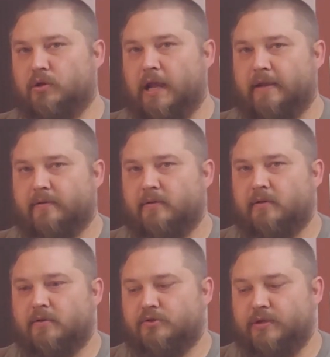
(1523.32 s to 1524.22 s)
Okay,
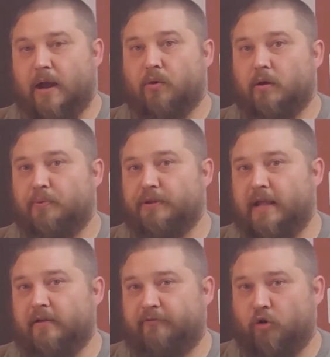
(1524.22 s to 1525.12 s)
so now we're going to put
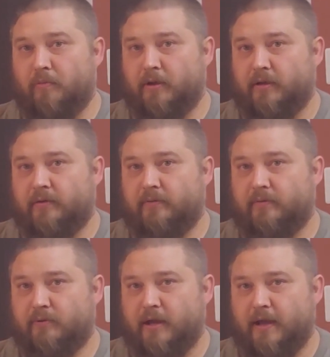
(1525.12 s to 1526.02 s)
that in the formula.
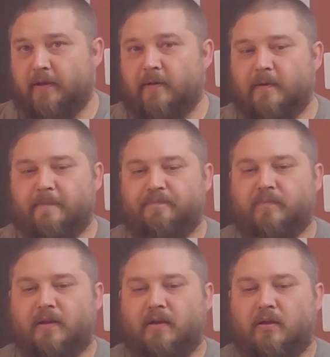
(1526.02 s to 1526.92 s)
Okay?
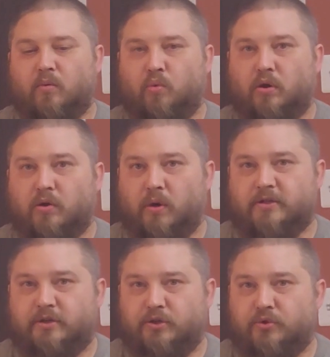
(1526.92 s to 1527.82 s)
We're
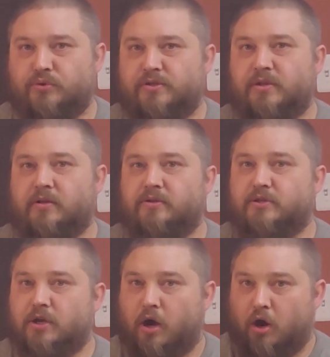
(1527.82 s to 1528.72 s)
going to use
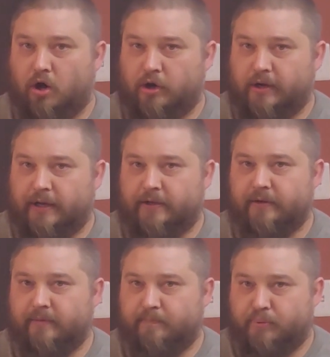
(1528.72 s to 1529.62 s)
the
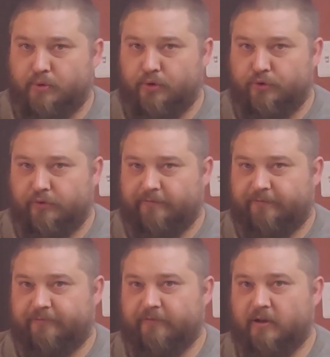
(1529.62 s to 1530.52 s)
target
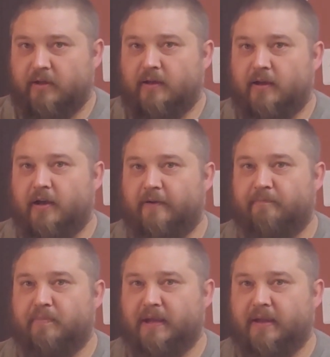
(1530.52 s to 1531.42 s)
proof
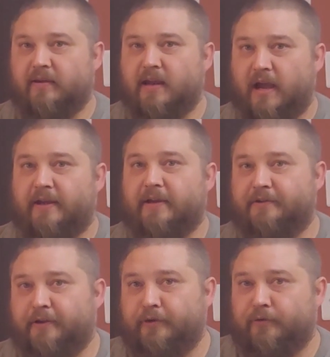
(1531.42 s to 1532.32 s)
of being
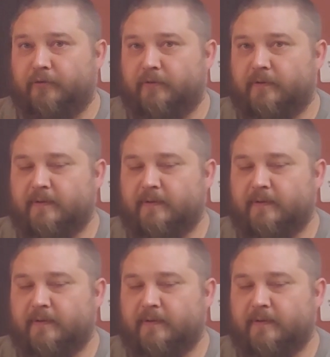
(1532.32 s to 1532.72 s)
92.